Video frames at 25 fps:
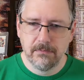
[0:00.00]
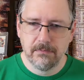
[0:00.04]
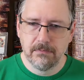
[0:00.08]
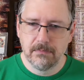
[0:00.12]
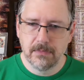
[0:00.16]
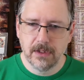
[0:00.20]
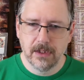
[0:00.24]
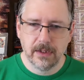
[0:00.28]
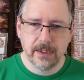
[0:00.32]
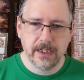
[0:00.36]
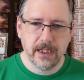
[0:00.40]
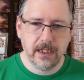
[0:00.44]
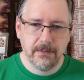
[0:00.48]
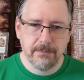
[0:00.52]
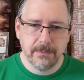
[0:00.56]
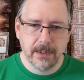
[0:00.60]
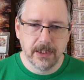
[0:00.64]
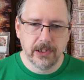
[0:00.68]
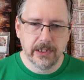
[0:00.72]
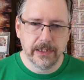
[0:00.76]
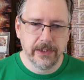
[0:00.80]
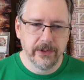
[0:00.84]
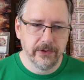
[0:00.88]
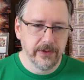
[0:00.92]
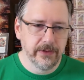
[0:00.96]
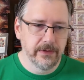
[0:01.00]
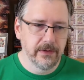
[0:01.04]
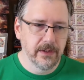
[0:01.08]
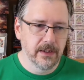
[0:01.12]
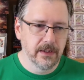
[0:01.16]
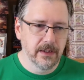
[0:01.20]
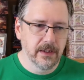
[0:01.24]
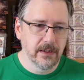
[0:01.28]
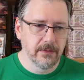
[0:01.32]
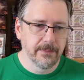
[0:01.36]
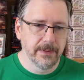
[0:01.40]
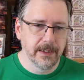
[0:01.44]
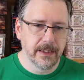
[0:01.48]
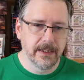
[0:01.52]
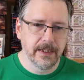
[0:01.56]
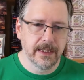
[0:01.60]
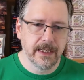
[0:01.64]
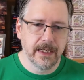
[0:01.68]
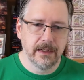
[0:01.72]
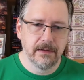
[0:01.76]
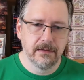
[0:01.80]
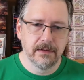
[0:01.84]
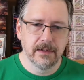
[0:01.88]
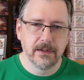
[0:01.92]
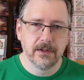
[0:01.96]
Arcane Barriered a little bit of
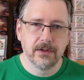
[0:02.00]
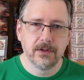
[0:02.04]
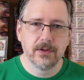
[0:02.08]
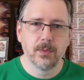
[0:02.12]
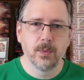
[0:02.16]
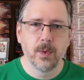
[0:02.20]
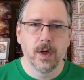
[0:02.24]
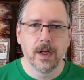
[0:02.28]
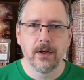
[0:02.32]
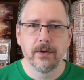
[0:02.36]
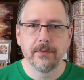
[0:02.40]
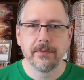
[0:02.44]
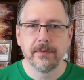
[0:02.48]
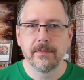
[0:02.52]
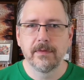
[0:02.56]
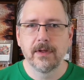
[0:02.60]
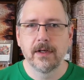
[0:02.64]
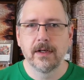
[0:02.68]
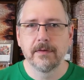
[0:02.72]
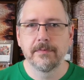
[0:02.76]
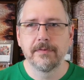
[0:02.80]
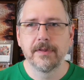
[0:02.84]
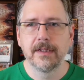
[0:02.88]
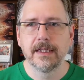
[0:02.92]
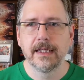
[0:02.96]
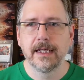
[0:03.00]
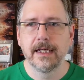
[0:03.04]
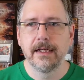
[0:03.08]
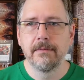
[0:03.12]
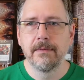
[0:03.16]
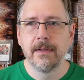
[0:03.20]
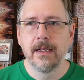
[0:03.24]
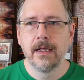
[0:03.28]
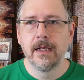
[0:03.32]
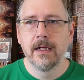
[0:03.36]
that, the 1 off of that.